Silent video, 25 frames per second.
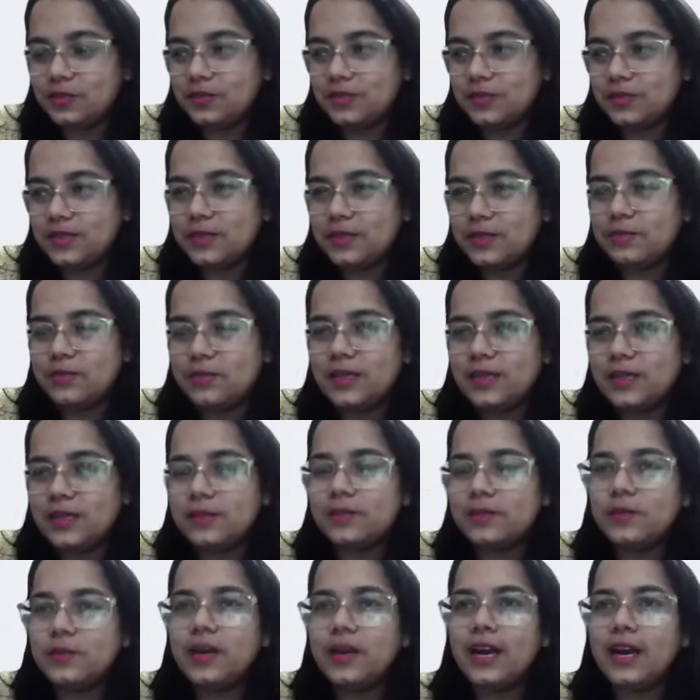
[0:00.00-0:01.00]

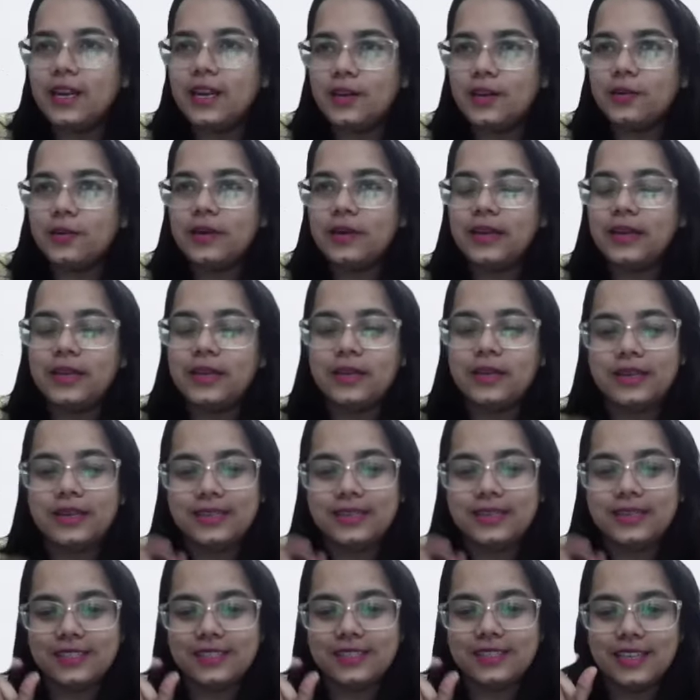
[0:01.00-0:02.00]
sometimes we unknowingly,
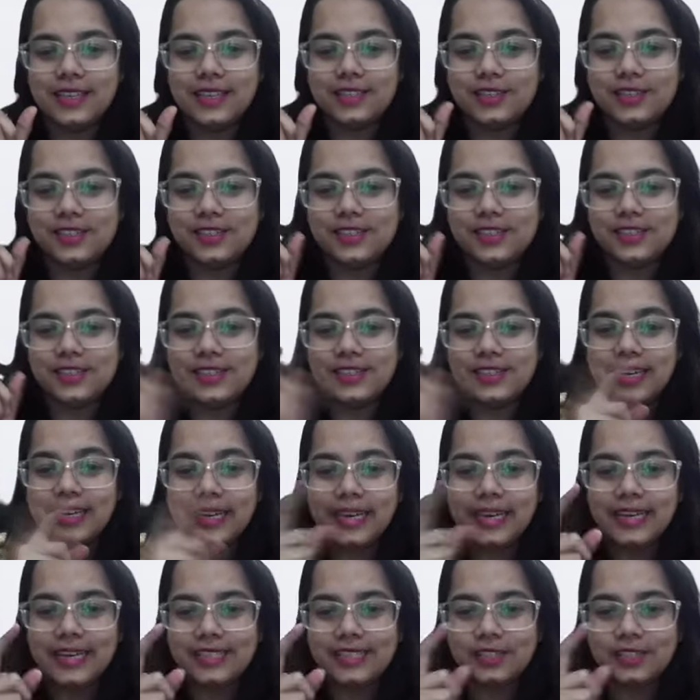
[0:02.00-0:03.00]
they just
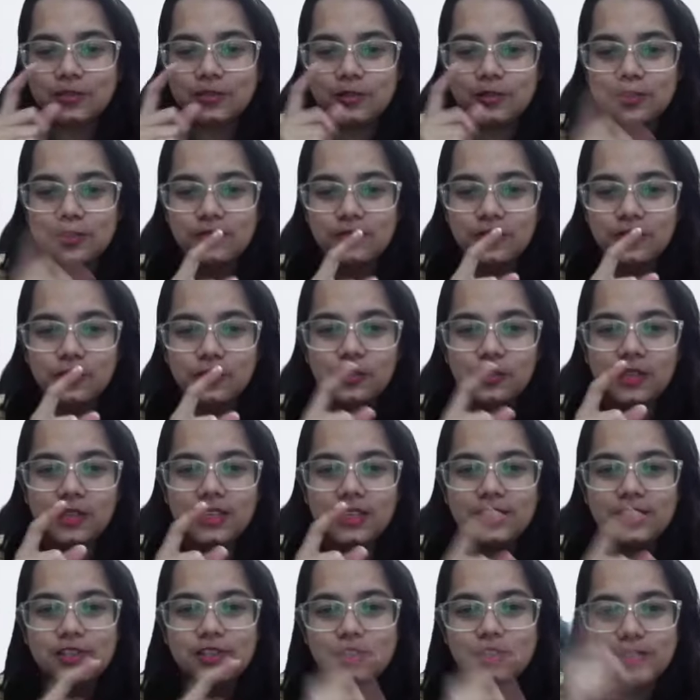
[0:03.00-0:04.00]
relate those few
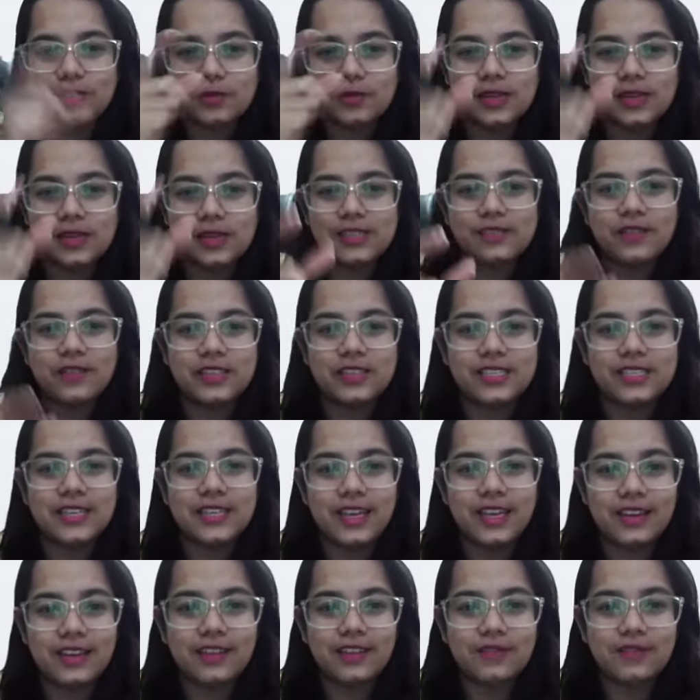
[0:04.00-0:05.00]
things just as a
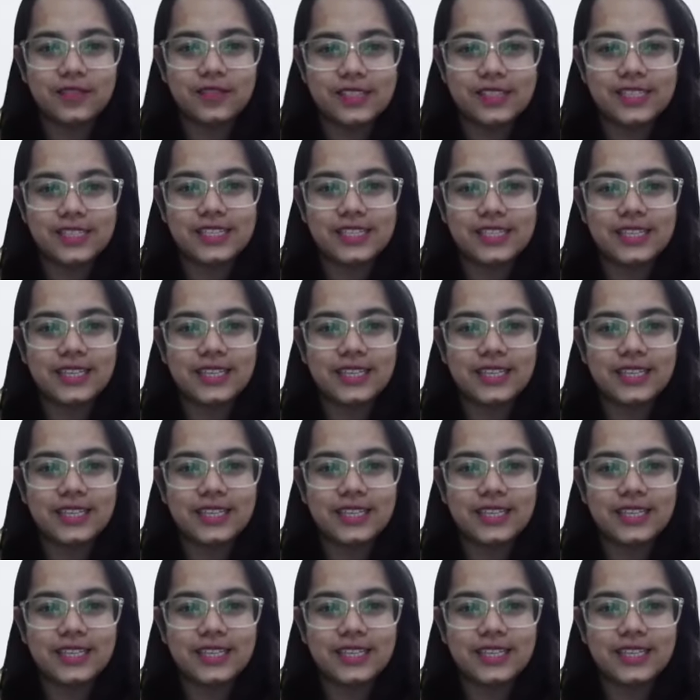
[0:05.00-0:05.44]
veterinarian visit.